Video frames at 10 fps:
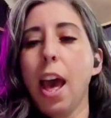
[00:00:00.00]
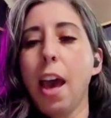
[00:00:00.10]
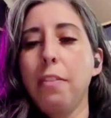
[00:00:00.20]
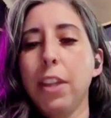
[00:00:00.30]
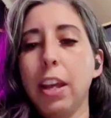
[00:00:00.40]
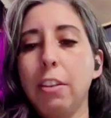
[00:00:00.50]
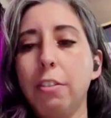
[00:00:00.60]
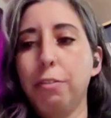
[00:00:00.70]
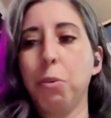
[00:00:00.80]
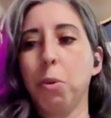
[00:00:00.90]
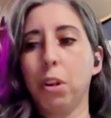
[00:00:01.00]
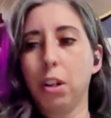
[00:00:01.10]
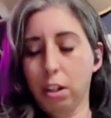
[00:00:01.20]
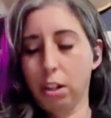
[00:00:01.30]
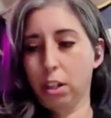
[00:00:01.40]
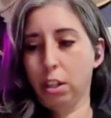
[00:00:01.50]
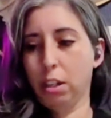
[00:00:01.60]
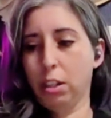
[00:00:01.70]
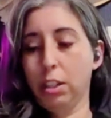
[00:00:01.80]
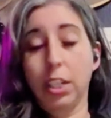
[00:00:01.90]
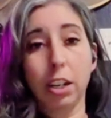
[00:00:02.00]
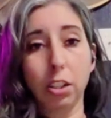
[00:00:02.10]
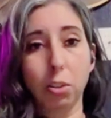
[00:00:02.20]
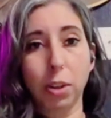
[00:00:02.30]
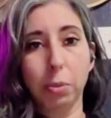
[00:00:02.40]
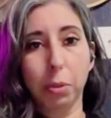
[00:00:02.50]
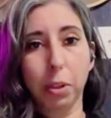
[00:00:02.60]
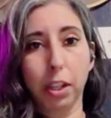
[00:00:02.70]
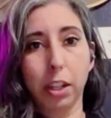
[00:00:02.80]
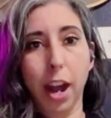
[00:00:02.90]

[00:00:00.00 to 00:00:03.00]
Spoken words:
And then for pterygoid work,